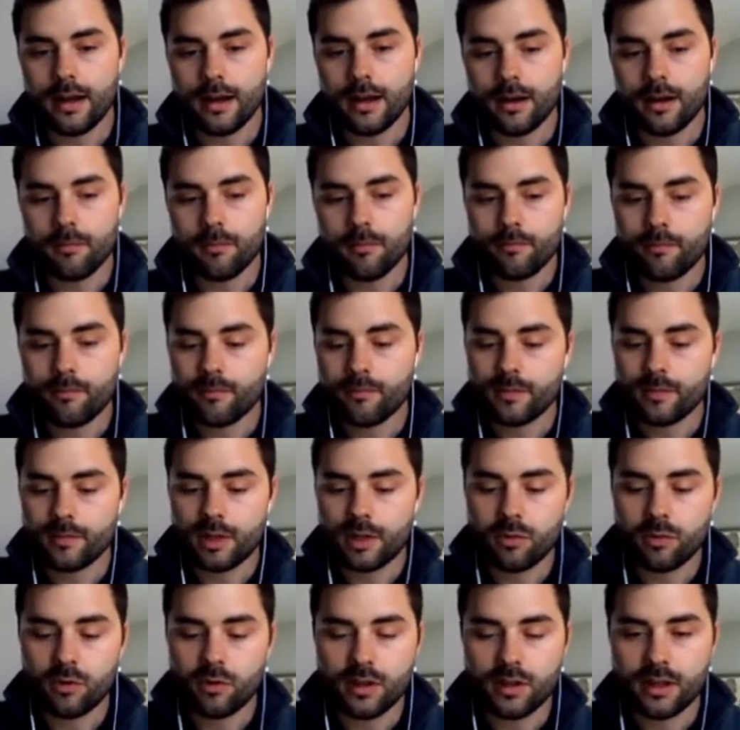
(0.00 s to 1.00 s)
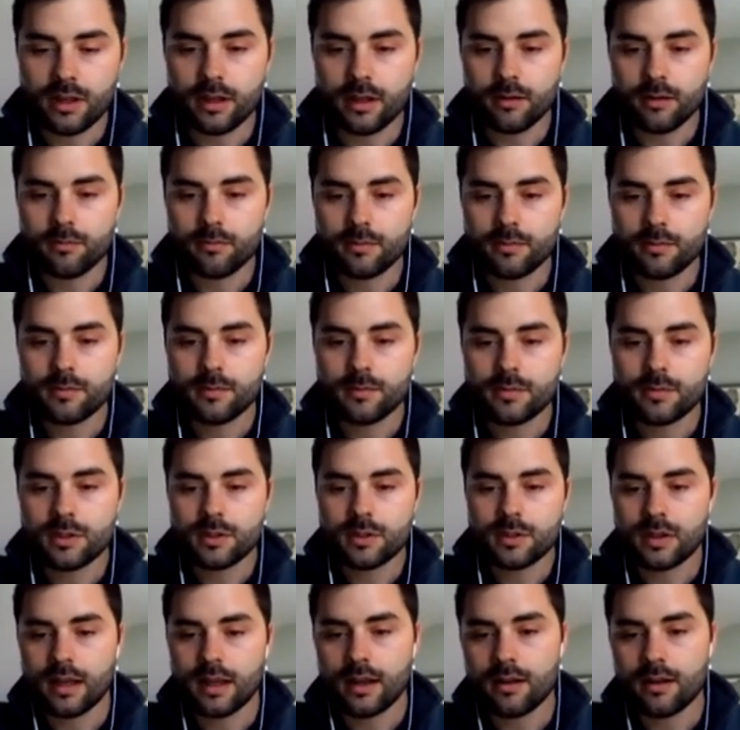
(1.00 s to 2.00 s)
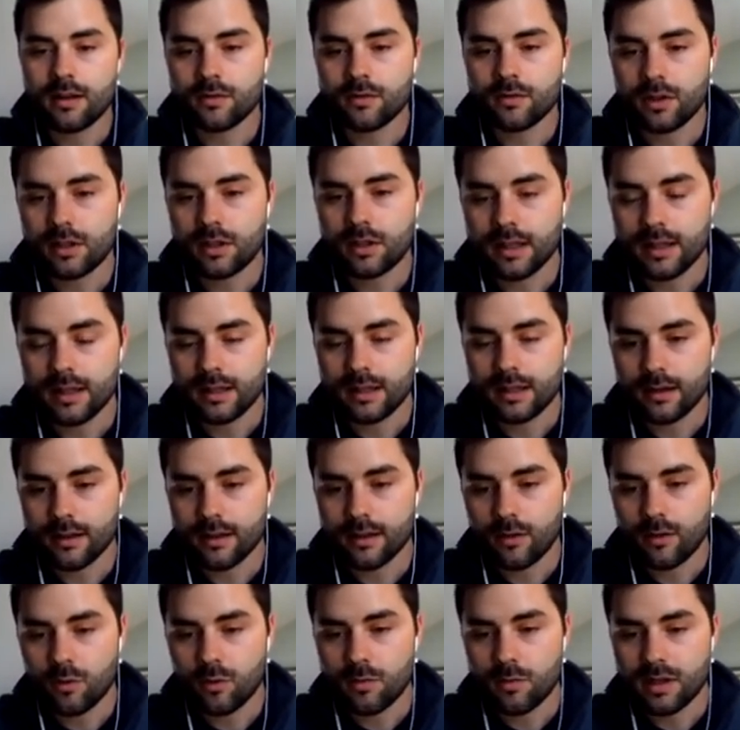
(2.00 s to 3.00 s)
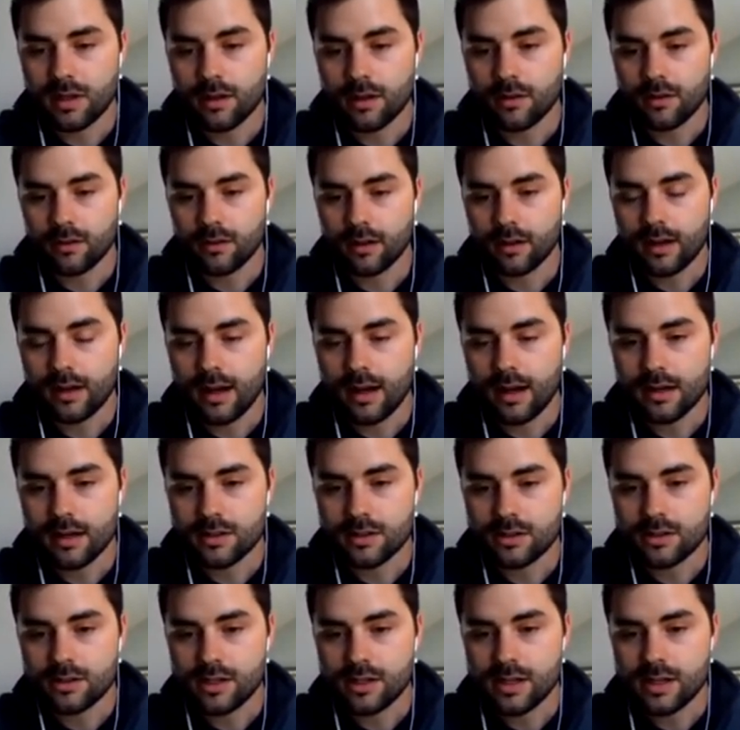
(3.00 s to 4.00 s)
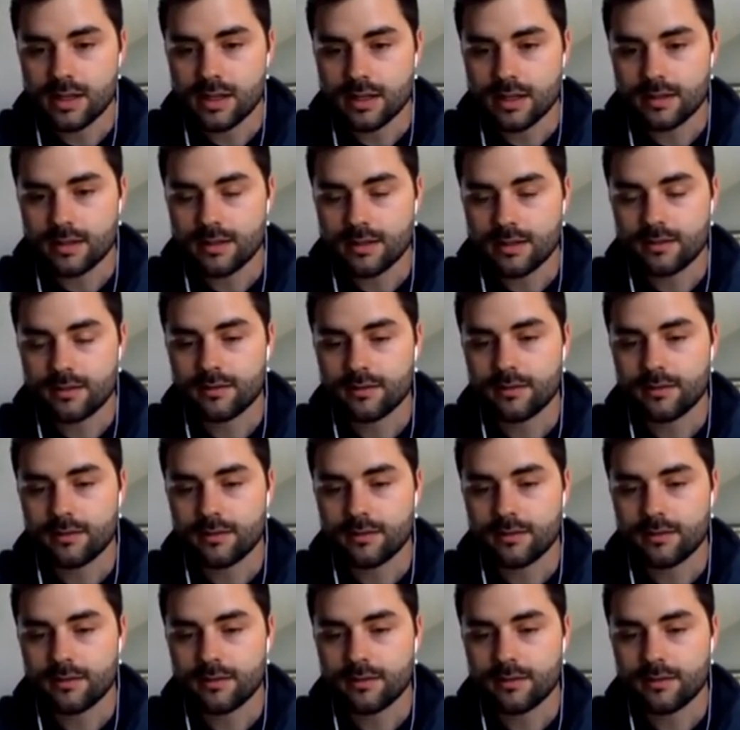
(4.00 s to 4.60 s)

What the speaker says: I'll pull that up. It should kind of look like a oatmeal or a cottage cheese